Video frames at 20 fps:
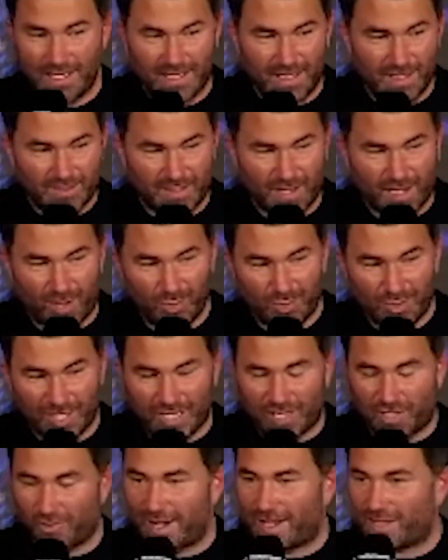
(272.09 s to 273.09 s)
The whole of
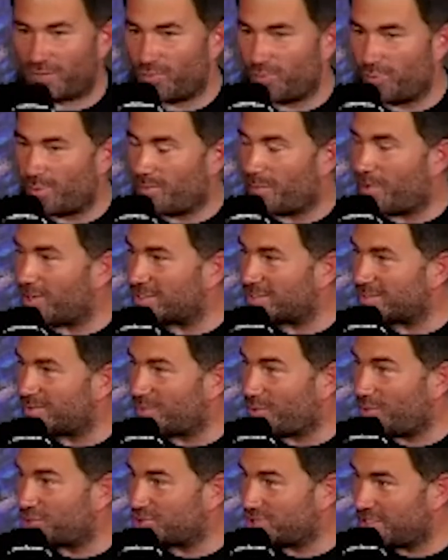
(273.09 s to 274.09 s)
Nicaragua will be
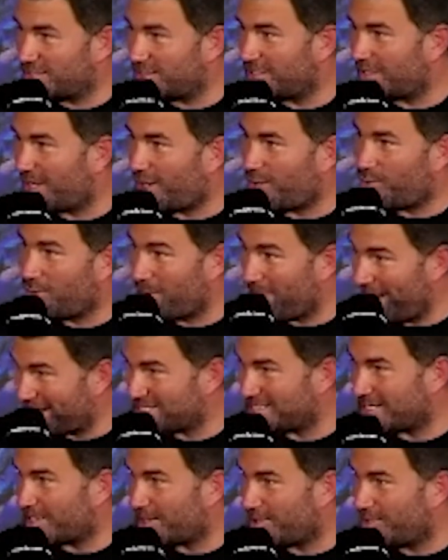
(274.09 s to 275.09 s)
watching, and the whole of
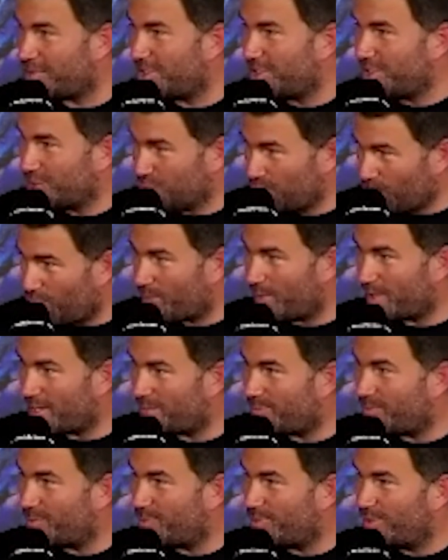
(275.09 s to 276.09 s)
Mexico, your
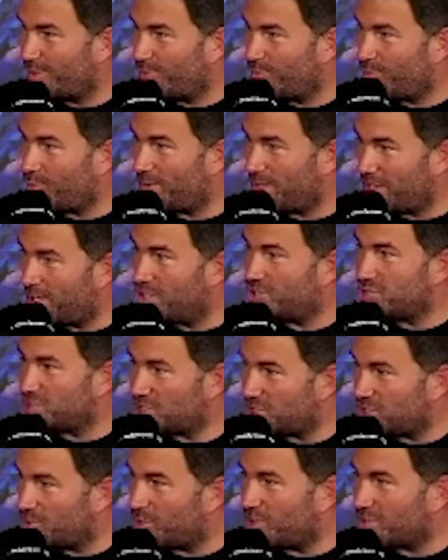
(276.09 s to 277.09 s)
people, will be urging
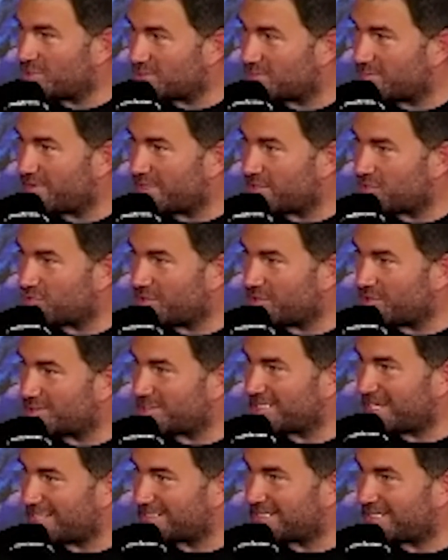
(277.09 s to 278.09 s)
you on to victory on
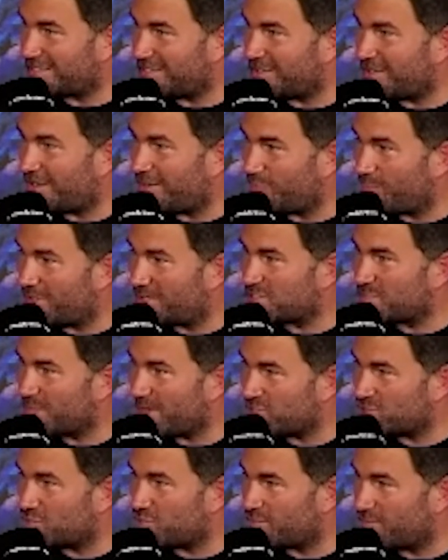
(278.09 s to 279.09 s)
Saturday night. It will be a
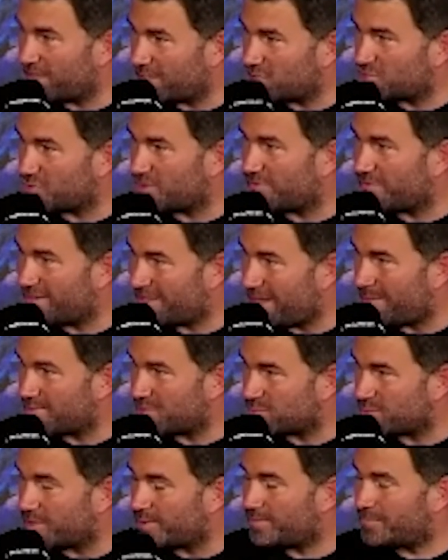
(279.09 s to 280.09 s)
special victory for them as well.